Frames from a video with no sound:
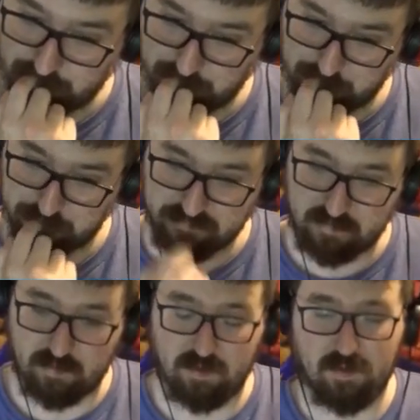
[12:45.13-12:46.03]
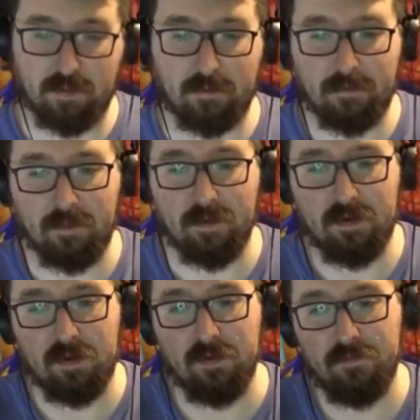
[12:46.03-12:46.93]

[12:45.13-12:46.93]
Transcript: What kind of grease does this thing take?